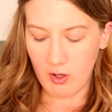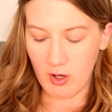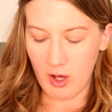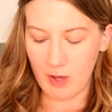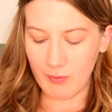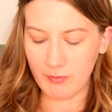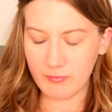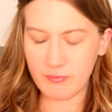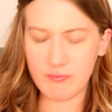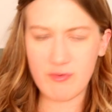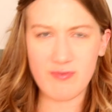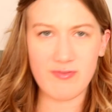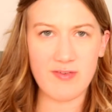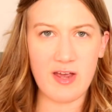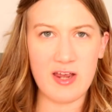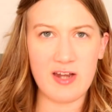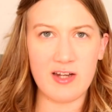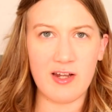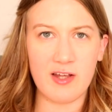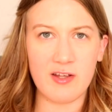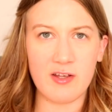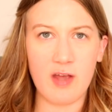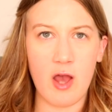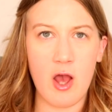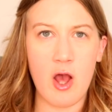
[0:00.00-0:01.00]
I'm for a very
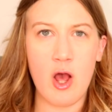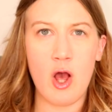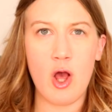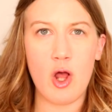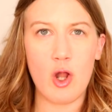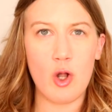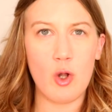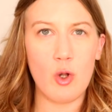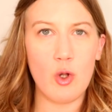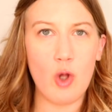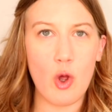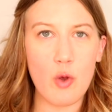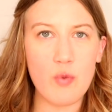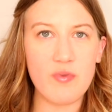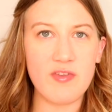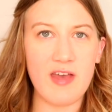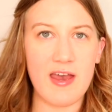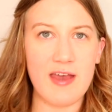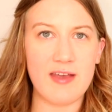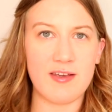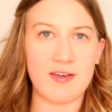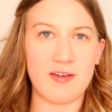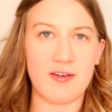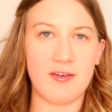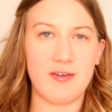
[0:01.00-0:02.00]
like
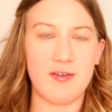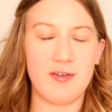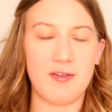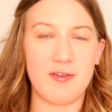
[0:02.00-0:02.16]
low-tech